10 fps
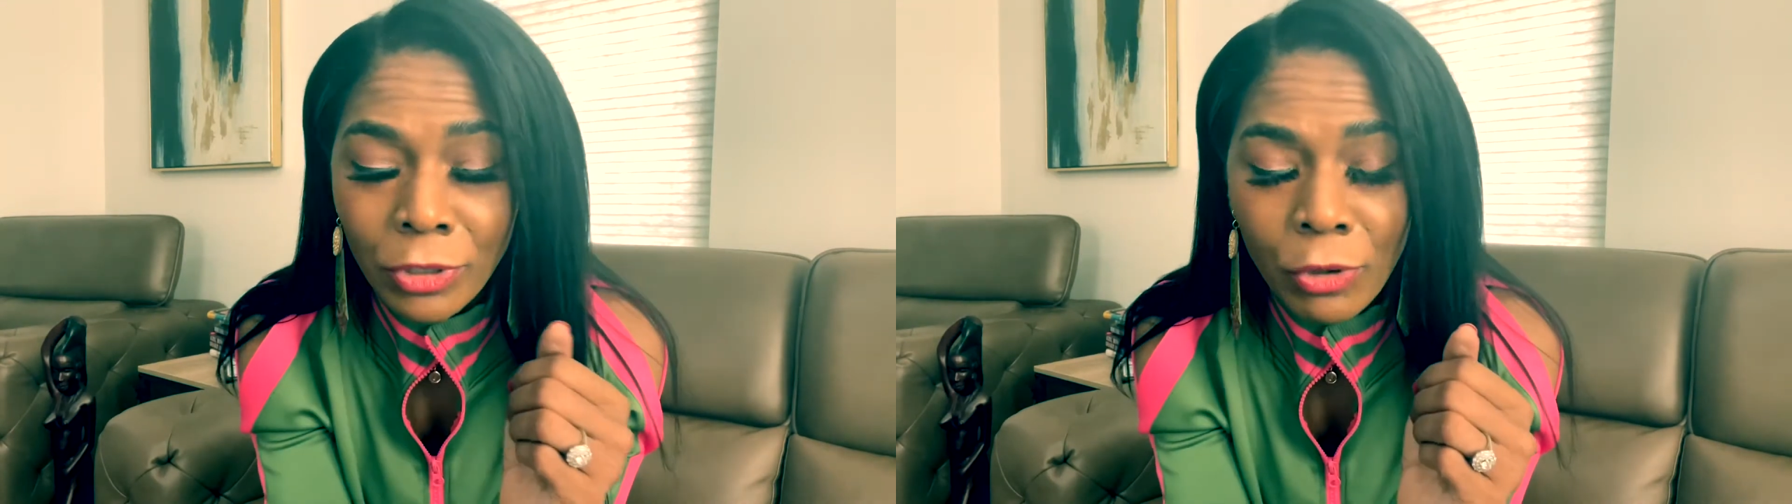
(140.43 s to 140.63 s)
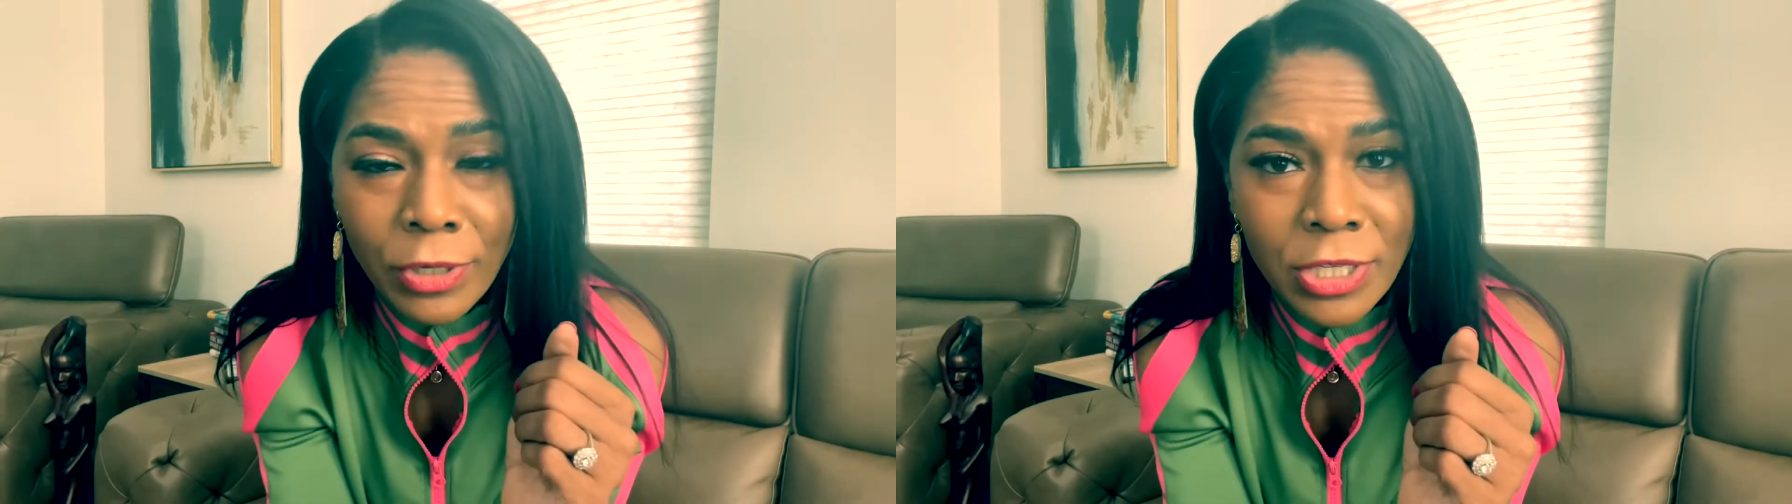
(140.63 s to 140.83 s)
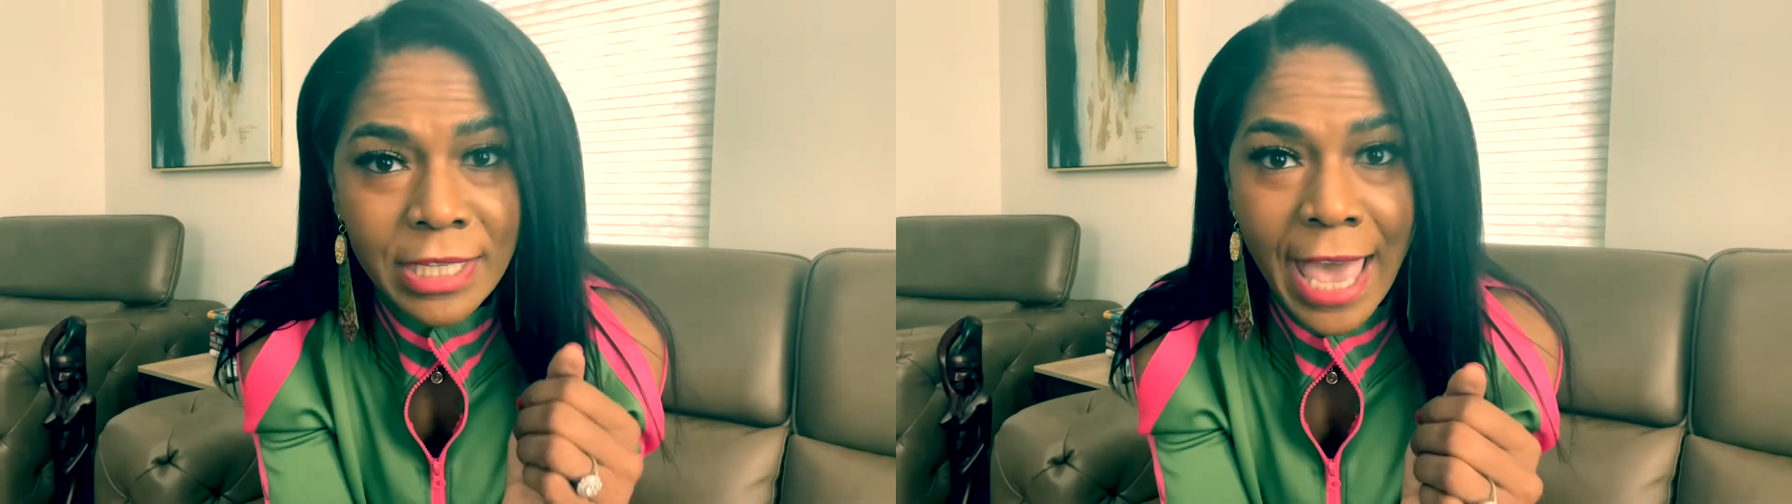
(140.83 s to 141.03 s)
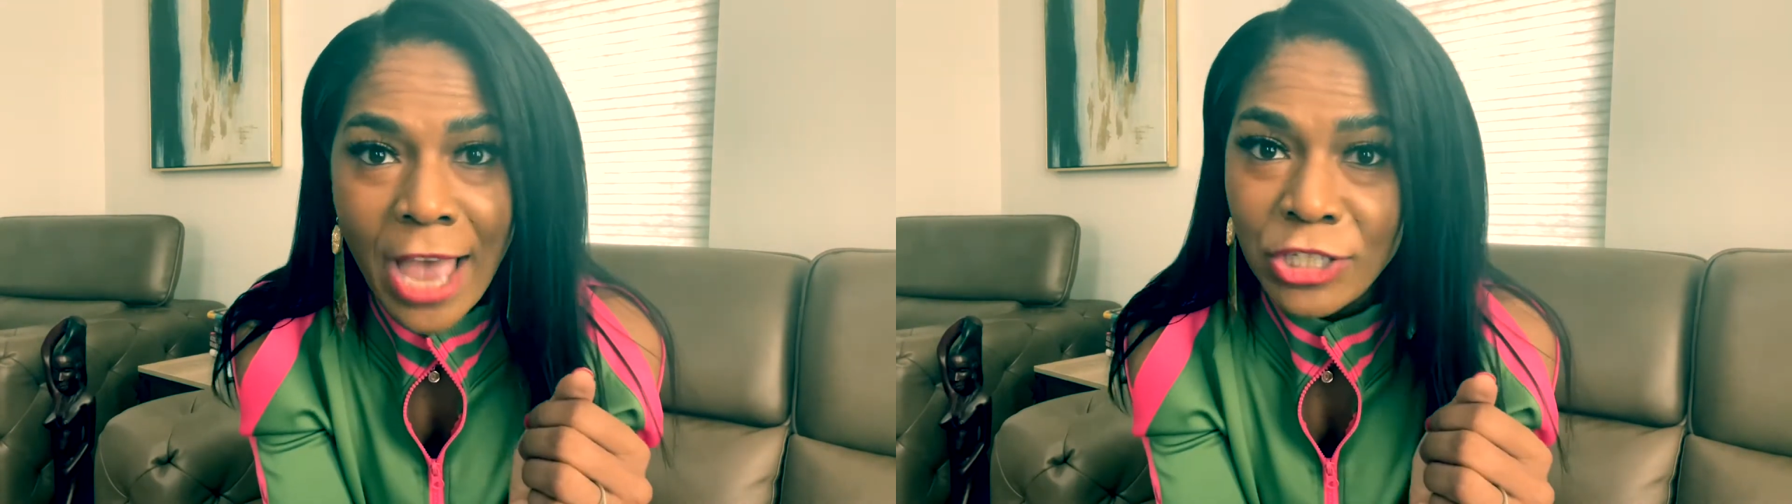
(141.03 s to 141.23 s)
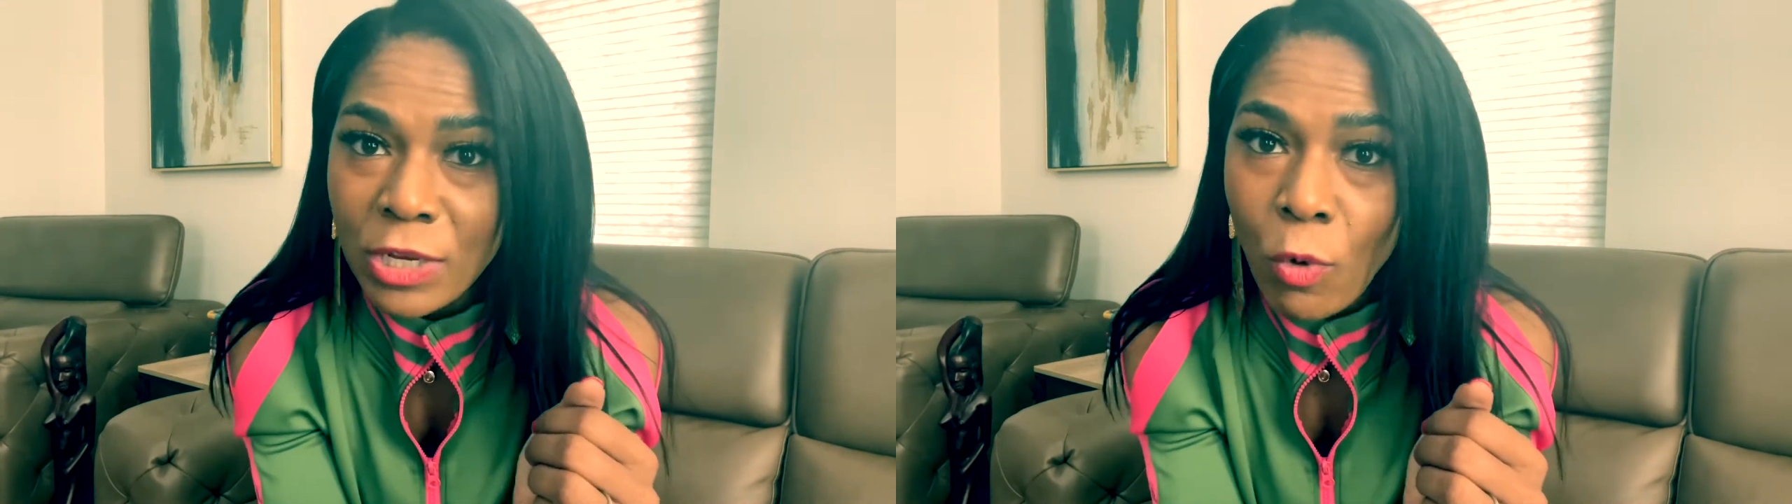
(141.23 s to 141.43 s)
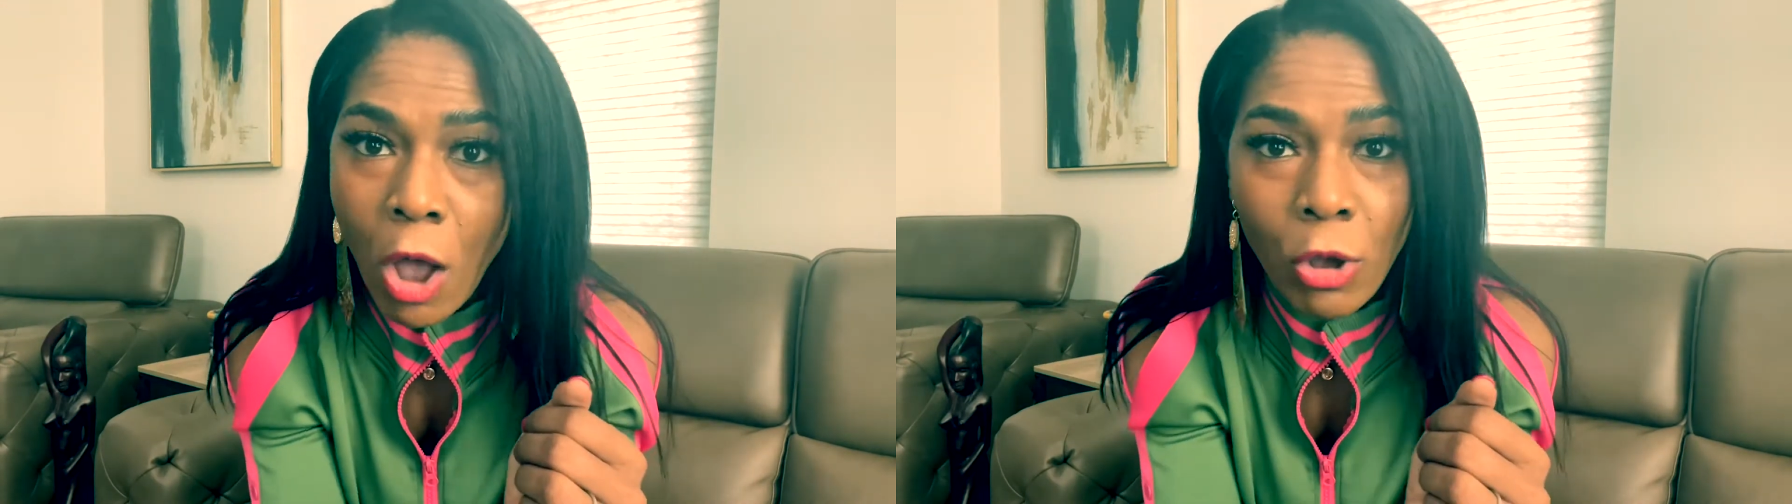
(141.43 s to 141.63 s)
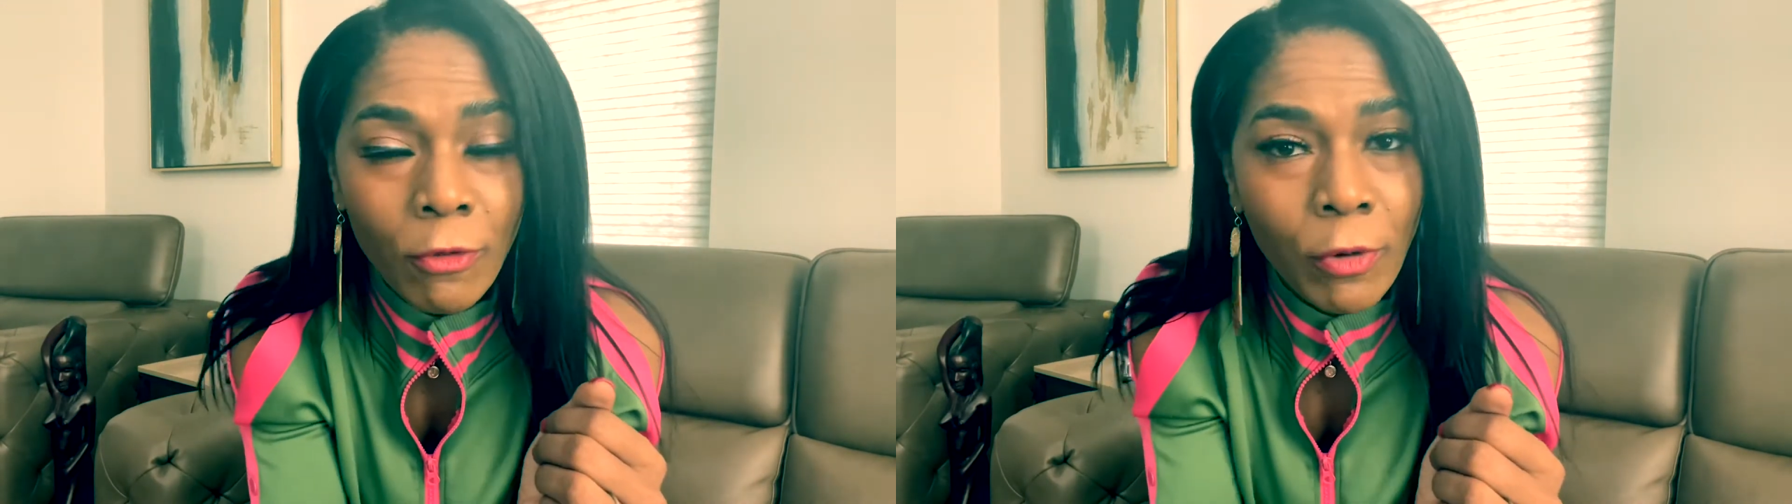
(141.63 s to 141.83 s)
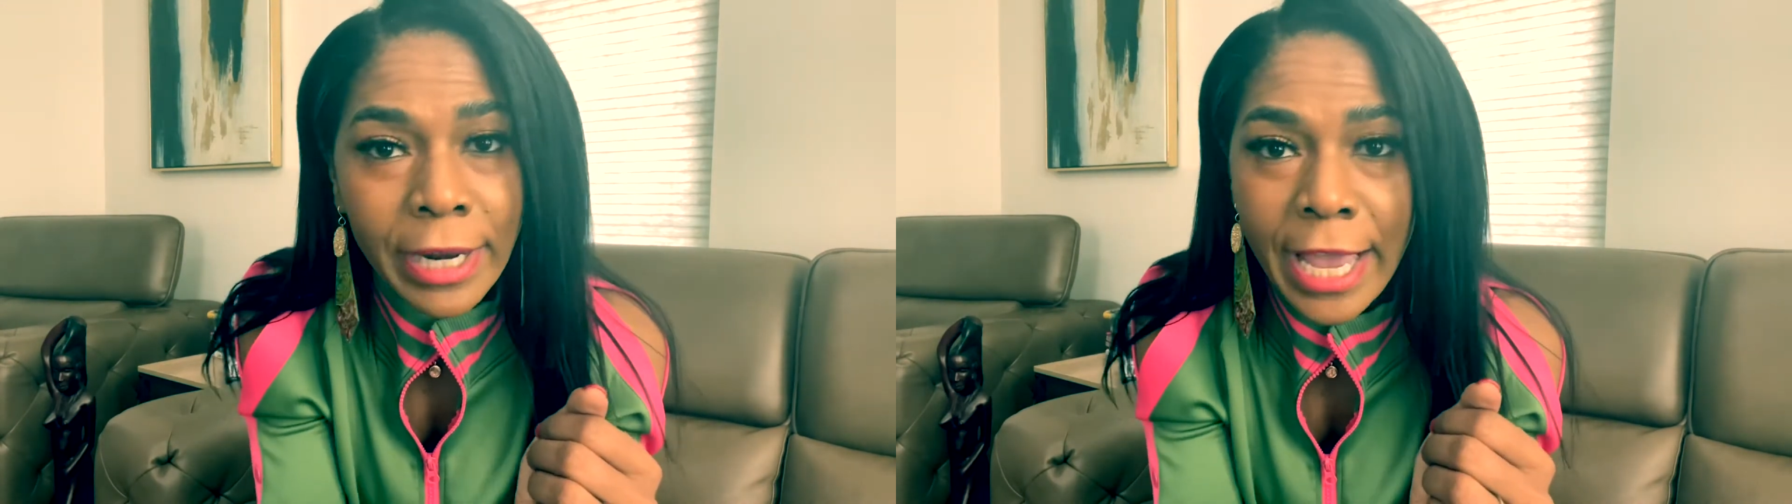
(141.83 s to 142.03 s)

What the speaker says: you can just casually walk over and